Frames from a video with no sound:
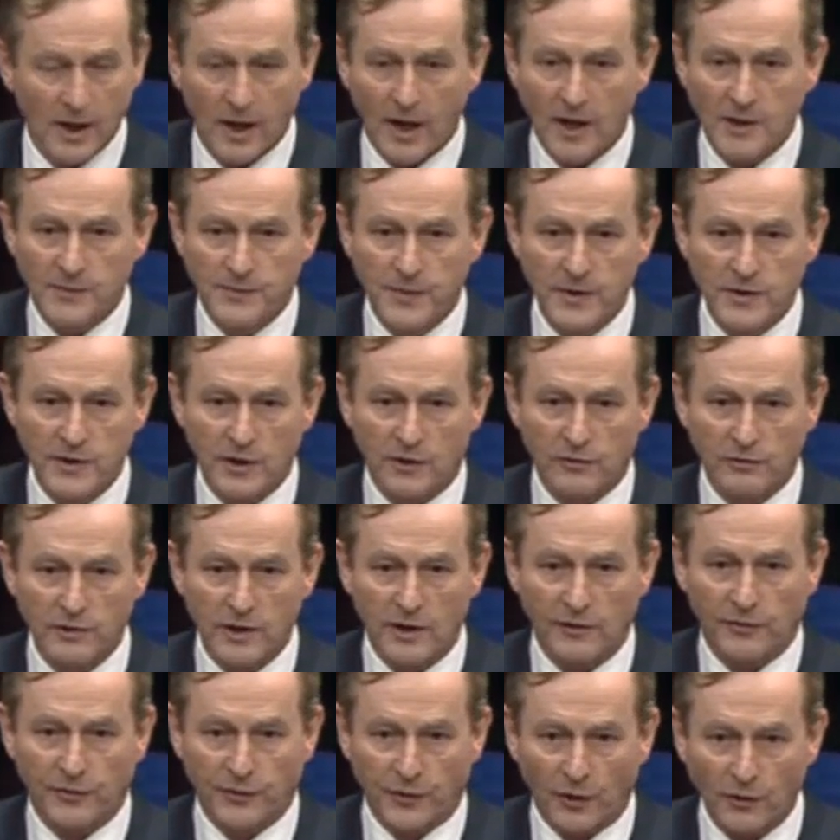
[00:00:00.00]
has been to
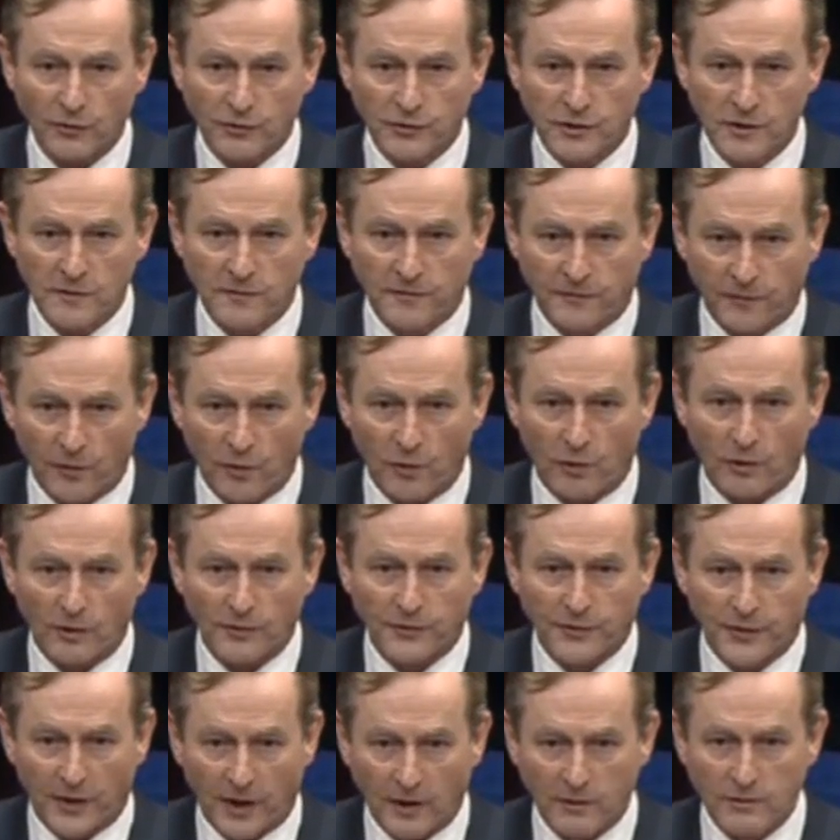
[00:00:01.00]
create
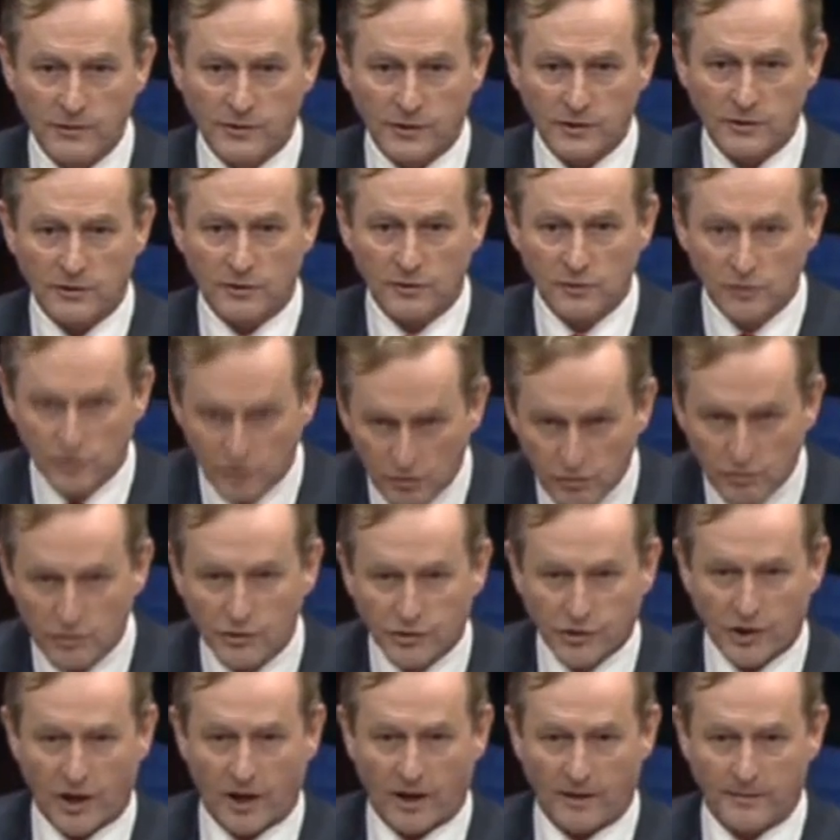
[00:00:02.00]
34,000 new
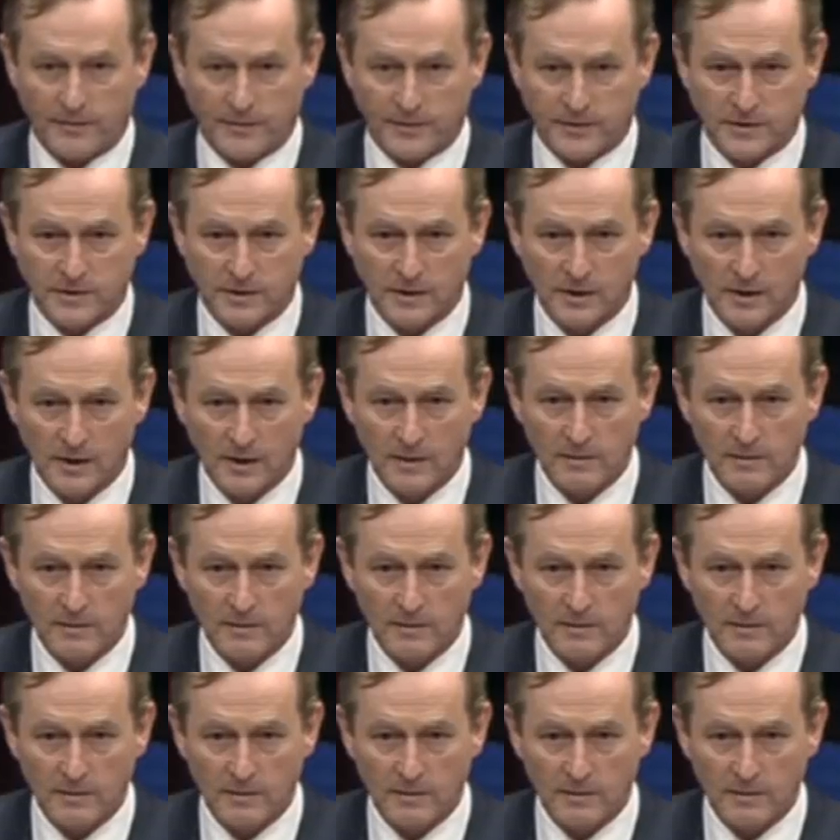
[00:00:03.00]
jobs.